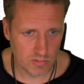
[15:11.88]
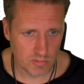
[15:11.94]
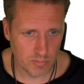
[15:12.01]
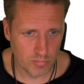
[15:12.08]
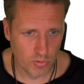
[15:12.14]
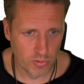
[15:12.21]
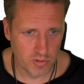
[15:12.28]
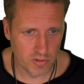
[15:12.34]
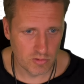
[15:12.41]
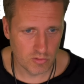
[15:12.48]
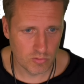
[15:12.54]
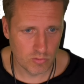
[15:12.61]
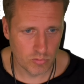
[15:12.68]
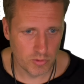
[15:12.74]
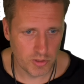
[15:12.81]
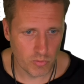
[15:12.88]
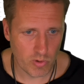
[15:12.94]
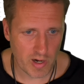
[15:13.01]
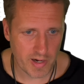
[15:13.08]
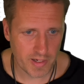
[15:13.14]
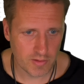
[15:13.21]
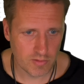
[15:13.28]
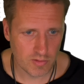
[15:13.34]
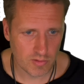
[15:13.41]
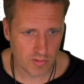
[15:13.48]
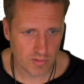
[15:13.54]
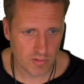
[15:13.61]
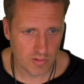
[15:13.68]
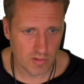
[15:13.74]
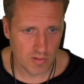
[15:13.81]
put it to the right,
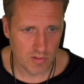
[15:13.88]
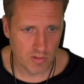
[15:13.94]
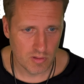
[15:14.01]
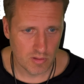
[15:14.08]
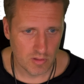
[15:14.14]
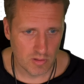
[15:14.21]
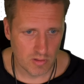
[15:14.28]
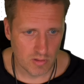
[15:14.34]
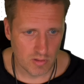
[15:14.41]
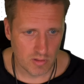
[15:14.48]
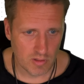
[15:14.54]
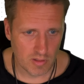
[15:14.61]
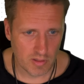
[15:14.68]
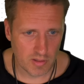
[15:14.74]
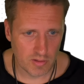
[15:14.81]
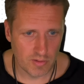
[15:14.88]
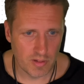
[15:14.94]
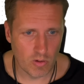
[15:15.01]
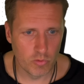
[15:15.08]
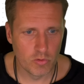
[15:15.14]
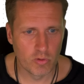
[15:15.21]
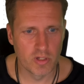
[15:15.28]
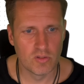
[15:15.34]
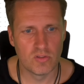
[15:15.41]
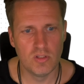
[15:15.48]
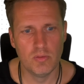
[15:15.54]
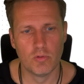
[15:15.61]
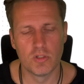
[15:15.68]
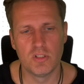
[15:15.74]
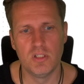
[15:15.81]
now you can see
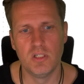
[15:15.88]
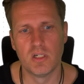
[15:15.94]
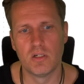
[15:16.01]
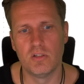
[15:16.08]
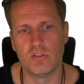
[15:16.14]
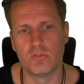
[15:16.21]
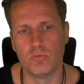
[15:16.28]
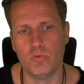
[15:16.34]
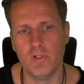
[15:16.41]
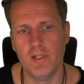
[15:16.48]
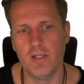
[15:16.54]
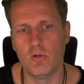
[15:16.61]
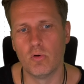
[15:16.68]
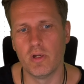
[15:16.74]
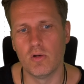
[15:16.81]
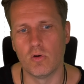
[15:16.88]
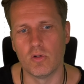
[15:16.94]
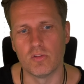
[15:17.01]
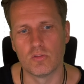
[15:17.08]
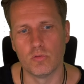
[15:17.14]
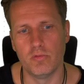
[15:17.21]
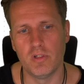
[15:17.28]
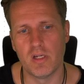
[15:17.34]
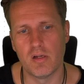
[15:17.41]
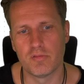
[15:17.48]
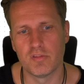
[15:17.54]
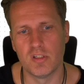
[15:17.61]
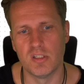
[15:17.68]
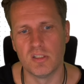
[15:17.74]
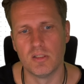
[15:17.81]
what here is really going on. So we have
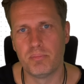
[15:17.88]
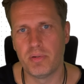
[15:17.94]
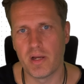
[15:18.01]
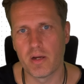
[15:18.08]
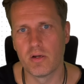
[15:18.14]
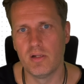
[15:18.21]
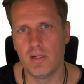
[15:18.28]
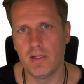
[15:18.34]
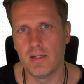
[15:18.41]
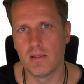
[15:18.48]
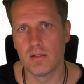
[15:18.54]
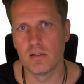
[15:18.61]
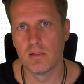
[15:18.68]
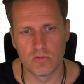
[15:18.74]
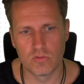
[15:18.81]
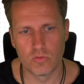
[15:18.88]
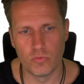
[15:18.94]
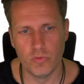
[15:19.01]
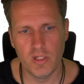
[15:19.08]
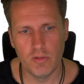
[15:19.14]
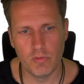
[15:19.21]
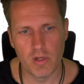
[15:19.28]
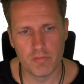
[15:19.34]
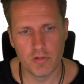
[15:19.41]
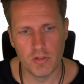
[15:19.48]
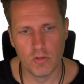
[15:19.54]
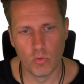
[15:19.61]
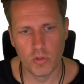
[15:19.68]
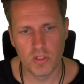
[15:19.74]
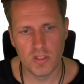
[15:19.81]
a parallel tree, we have a
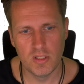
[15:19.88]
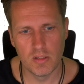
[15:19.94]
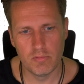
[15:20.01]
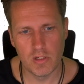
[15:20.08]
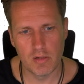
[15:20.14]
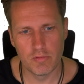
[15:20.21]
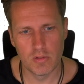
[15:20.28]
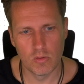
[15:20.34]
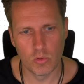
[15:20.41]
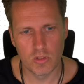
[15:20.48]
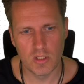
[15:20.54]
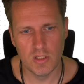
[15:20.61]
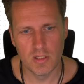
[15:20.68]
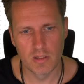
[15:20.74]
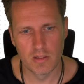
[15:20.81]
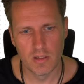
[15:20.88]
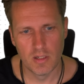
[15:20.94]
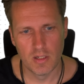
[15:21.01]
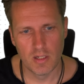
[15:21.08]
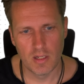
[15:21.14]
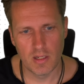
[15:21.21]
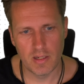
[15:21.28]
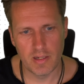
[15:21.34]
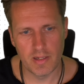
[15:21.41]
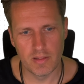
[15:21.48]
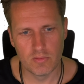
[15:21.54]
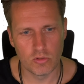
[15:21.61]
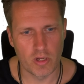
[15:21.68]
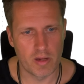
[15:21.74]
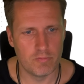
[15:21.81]
node here, we have a node here,
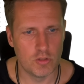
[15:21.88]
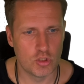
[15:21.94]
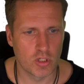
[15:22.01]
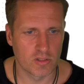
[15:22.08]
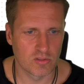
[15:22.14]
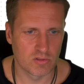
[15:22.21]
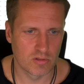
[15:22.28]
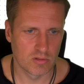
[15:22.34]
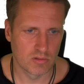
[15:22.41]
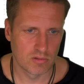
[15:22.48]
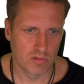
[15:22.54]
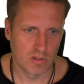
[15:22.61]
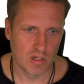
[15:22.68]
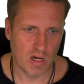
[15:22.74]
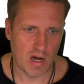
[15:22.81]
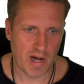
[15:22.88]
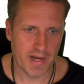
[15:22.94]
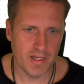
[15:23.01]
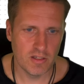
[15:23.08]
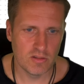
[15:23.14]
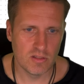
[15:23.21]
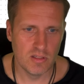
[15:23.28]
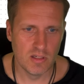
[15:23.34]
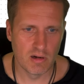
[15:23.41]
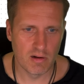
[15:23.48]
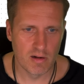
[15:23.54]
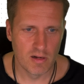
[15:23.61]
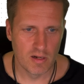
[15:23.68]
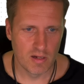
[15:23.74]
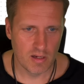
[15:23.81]
and yeah, we just hide it here,
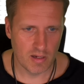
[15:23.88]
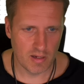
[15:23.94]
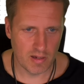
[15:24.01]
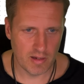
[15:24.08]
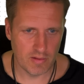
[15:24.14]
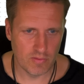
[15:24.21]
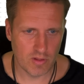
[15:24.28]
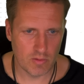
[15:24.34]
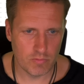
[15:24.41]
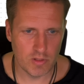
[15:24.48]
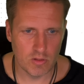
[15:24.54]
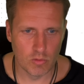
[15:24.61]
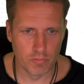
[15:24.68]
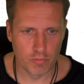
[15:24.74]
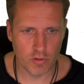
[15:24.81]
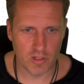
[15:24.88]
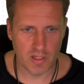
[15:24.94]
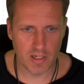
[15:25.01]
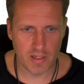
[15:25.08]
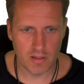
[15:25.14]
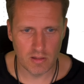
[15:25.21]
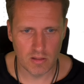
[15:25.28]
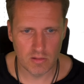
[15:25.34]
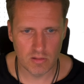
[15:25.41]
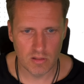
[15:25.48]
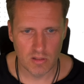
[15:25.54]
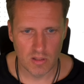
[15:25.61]
and that we don't forget it,